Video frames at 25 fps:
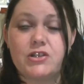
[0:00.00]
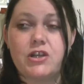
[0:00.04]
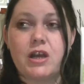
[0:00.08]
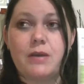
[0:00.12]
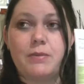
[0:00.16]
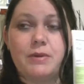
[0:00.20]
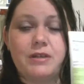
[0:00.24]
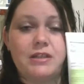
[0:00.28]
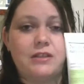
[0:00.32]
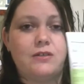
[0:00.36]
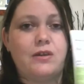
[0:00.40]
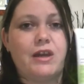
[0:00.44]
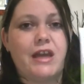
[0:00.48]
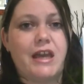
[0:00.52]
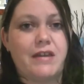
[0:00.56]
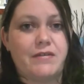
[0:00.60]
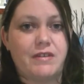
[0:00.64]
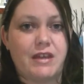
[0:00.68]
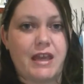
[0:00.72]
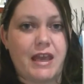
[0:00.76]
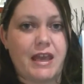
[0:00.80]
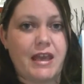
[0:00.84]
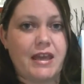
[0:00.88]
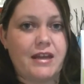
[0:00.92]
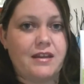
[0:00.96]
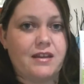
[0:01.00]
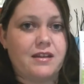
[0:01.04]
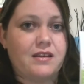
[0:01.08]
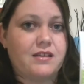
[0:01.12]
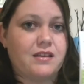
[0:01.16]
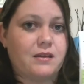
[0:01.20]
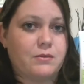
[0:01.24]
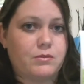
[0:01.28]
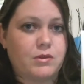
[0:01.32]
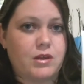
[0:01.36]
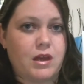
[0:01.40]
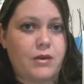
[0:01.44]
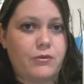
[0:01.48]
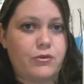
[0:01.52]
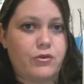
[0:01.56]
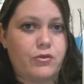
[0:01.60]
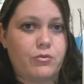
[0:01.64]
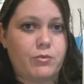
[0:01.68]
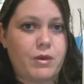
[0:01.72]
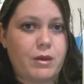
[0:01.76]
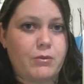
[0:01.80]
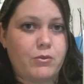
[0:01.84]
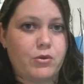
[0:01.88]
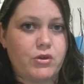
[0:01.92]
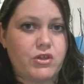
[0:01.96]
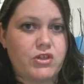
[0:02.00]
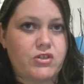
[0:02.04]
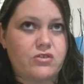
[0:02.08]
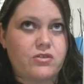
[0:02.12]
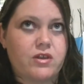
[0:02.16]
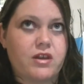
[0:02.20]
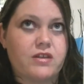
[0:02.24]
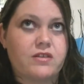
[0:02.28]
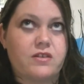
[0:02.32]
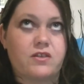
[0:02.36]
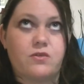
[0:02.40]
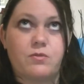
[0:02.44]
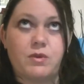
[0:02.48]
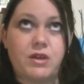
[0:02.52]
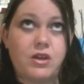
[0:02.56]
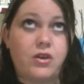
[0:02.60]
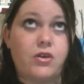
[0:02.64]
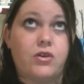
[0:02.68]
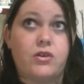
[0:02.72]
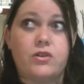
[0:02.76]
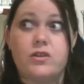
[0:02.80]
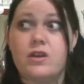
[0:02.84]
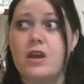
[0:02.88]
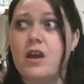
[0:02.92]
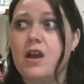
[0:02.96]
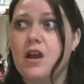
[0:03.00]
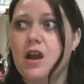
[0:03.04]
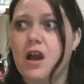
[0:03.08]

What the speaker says: I'm a little heavy-handed sometimes with my moisturizers because